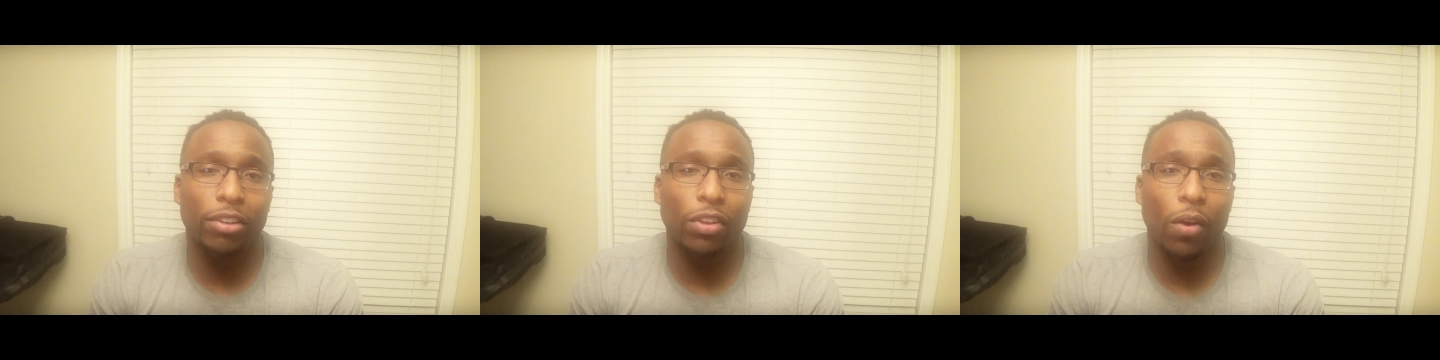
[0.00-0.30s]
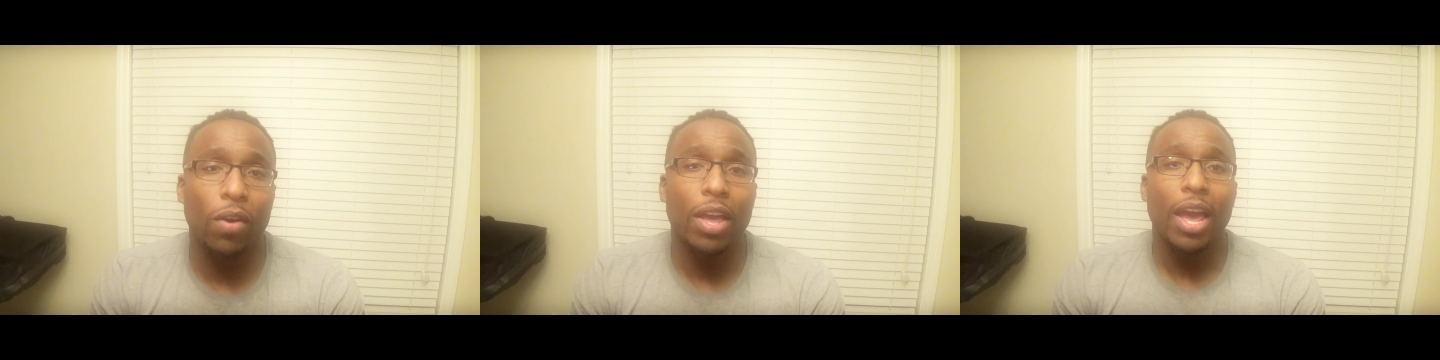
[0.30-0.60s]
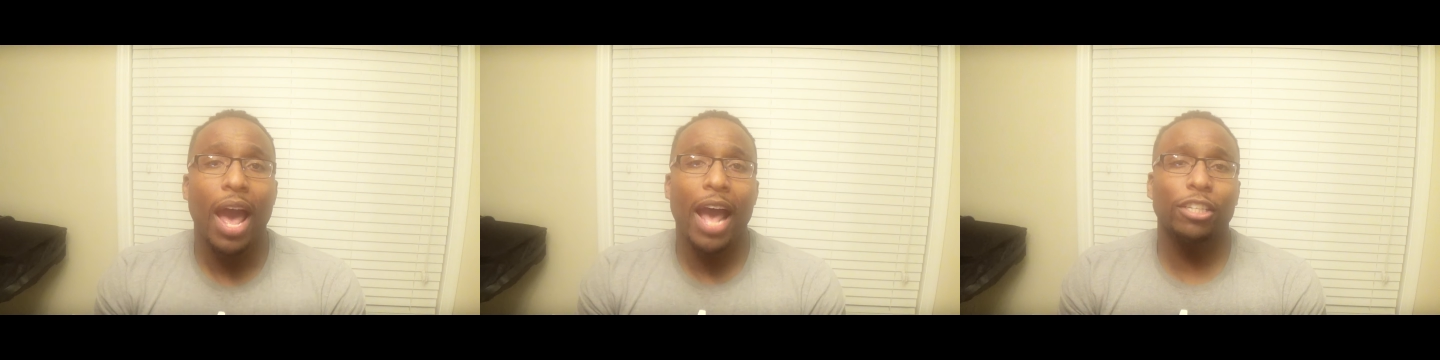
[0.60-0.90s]
So
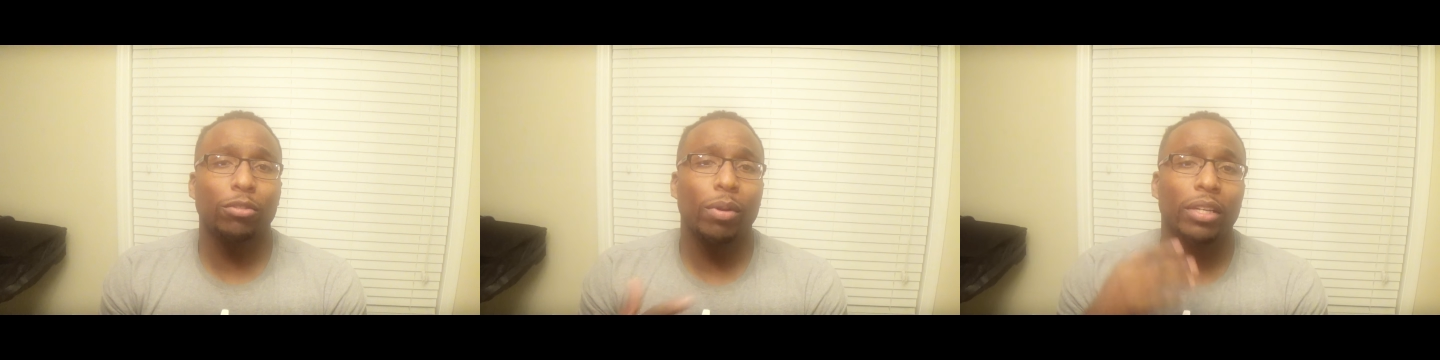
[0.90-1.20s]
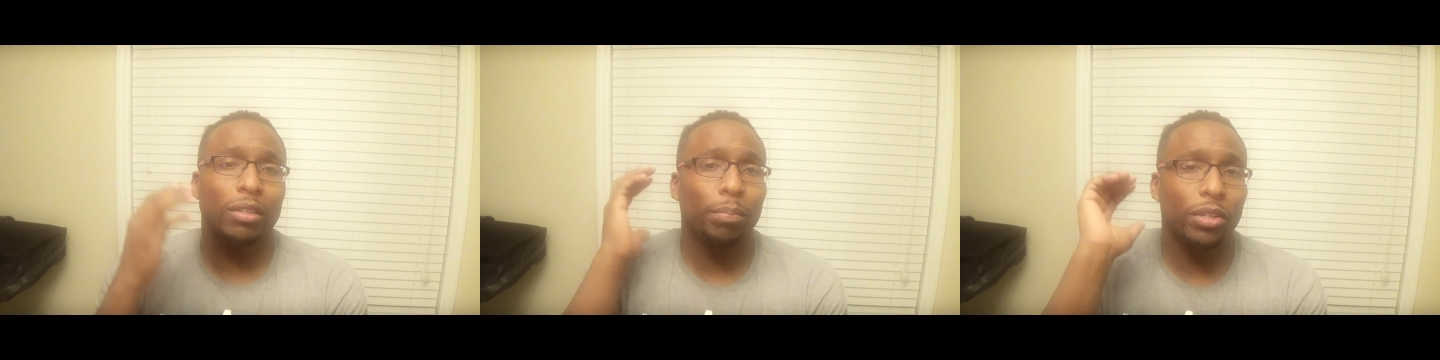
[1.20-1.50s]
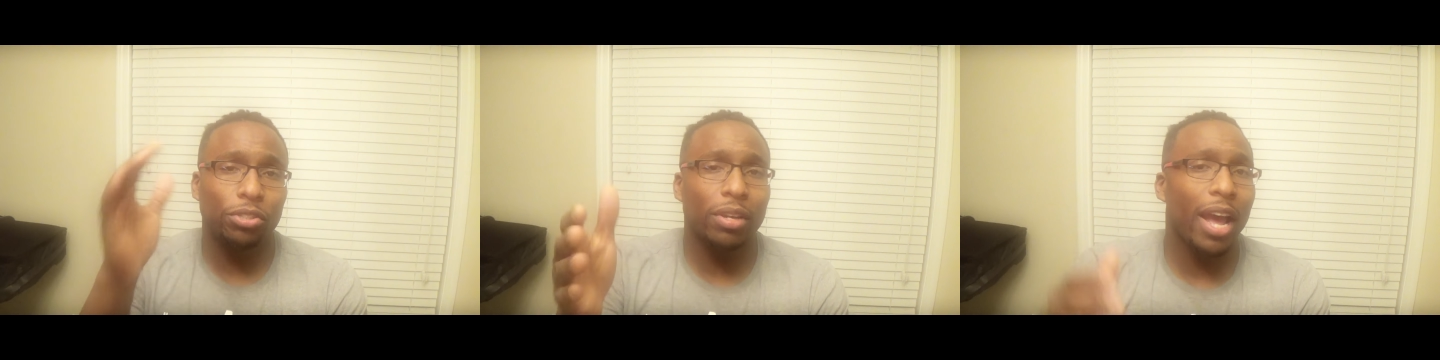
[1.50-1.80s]
I just wanted to
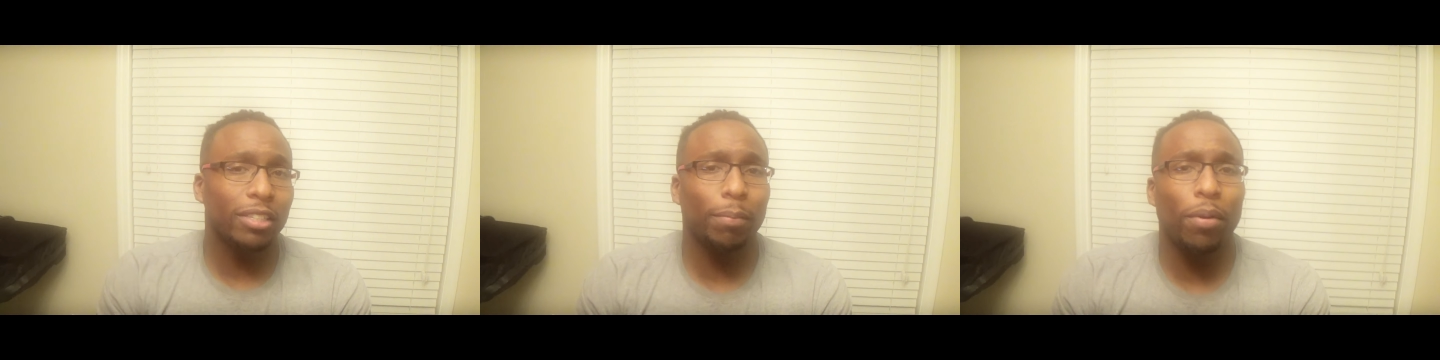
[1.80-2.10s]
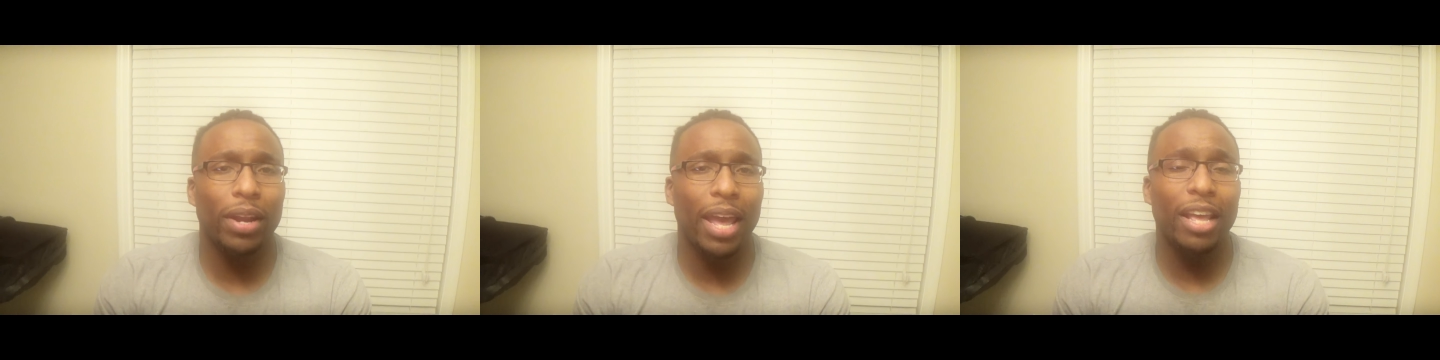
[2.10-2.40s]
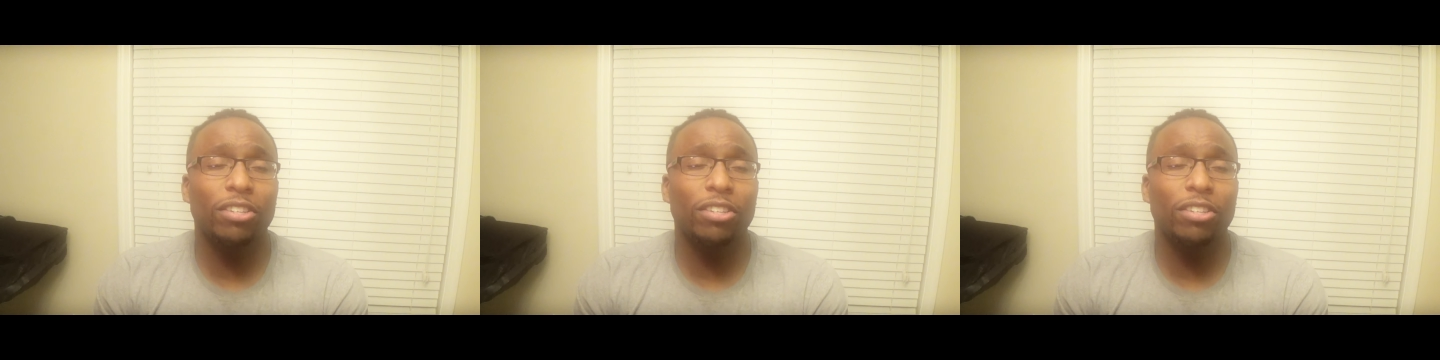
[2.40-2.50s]
put you guys up on that.